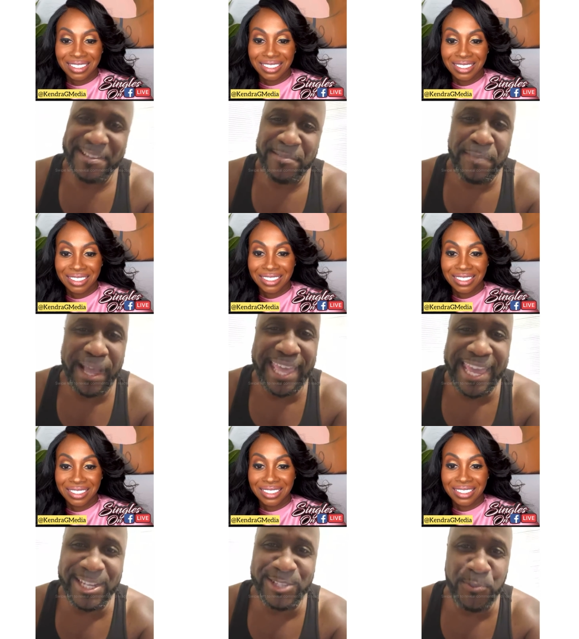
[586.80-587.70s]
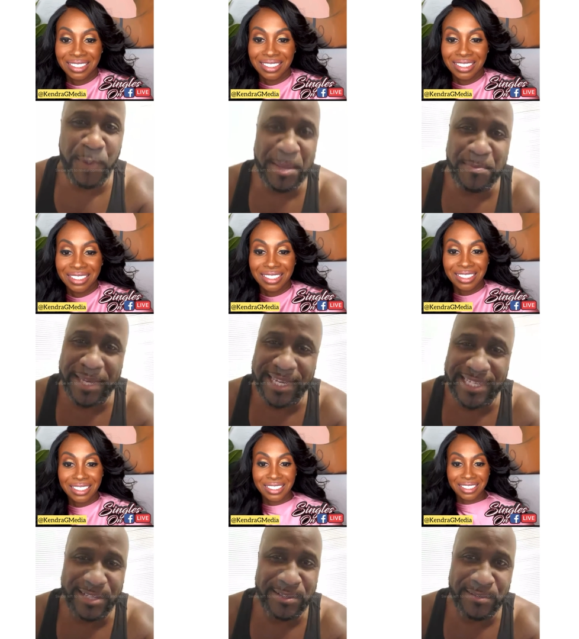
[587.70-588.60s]
Speaker 1: my head is way bigger
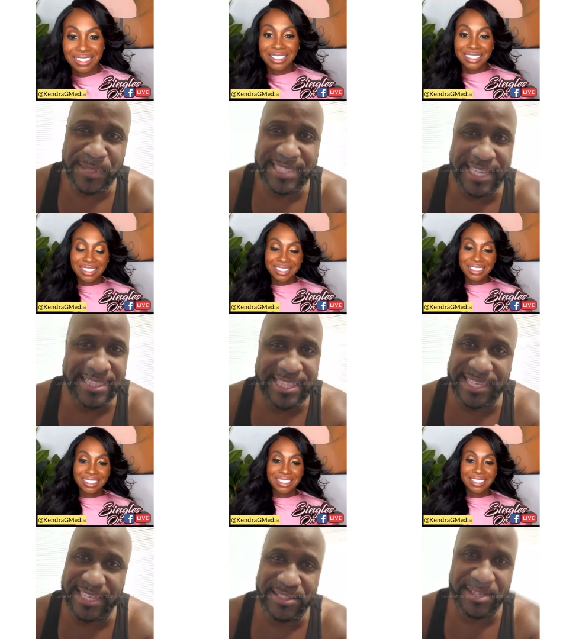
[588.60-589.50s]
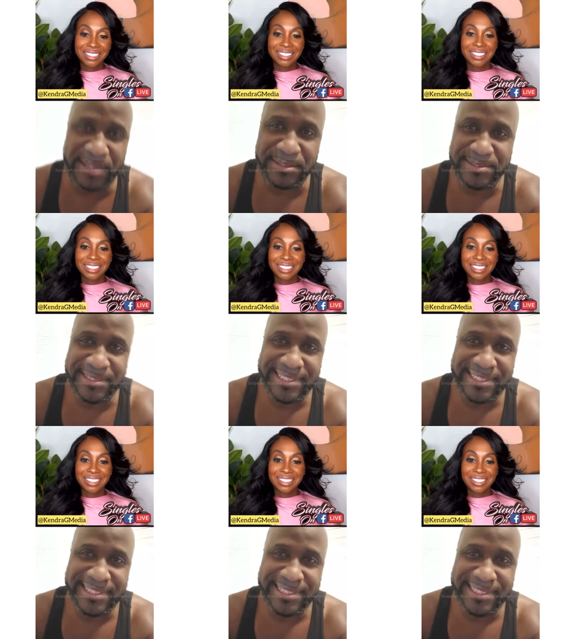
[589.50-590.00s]
than what they're thinking, you know?